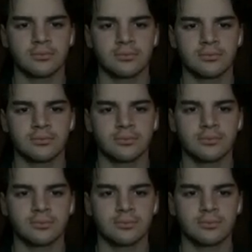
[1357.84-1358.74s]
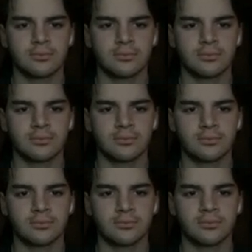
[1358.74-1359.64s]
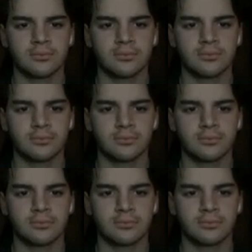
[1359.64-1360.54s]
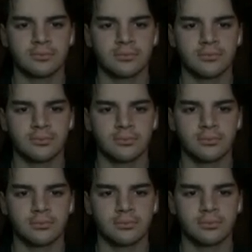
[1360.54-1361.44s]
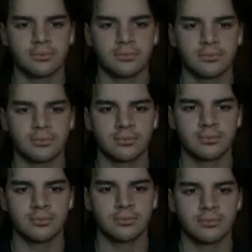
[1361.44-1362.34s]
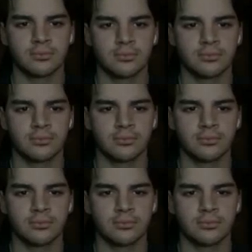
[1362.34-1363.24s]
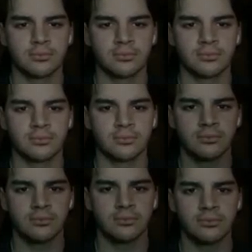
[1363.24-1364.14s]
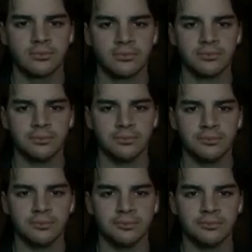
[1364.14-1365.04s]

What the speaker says: This person isn't speaking.